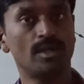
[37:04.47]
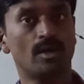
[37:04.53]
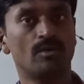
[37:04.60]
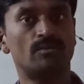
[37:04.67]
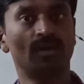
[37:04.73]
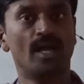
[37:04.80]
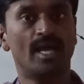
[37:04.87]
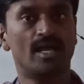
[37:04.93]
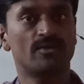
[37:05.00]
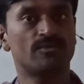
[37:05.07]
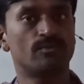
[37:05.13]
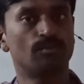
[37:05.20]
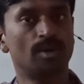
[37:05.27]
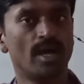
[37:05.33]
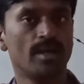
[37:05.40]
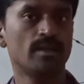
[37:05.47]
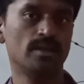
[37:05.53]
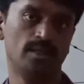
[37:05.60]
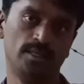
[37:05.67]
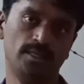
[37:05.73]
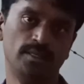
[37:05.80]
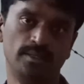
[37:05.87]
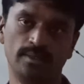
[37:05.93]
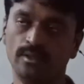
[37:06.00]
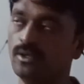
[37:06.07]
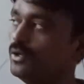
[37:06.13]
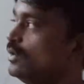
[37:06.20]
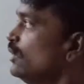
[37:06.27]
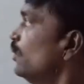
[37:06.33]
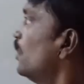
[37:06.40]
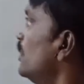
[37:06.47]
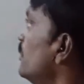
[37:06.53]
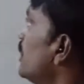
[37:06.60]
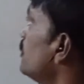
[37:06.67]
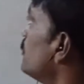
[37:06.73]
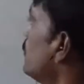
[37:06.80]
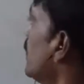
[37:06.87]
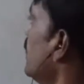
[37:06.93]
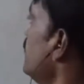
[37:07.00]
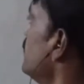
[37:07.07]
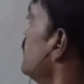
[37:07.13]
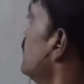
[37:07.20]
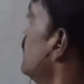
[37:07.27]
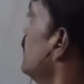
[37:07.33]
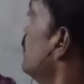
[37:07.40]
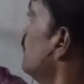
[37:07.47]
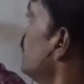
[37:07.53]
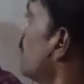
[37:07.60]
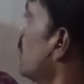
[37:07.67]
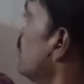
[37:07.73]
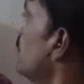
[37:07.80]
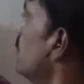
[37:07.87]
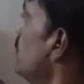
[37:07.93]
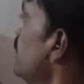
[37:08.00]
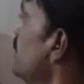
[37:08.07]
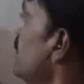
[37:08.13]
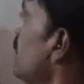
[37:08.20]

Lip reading: of F by E. What do you have to find? Probability